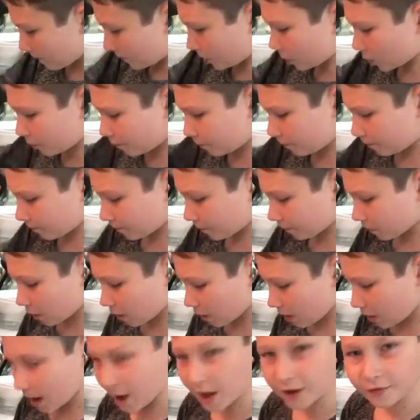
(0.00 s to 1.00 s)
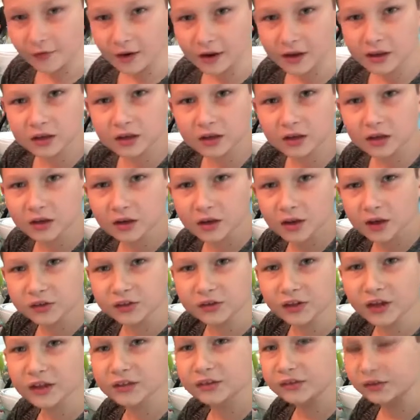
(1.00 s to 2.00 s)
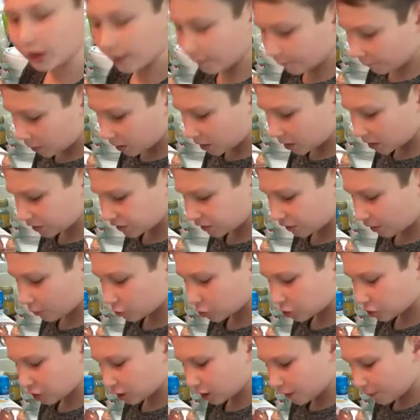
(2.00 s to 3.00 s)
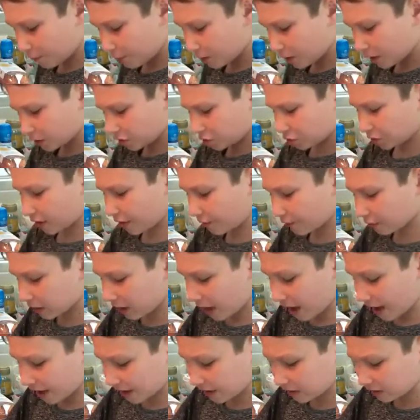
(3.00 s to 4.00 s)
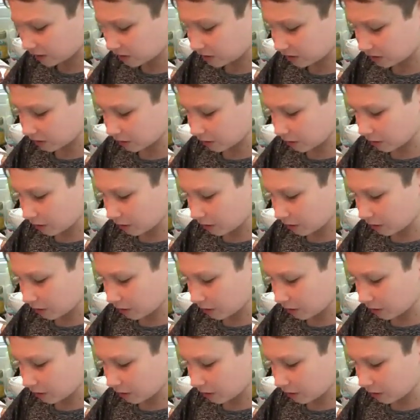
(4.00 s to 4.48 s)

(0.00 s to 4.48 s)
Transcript: Boop. And right here it says numbers, so I'm just gonna put it to level 8.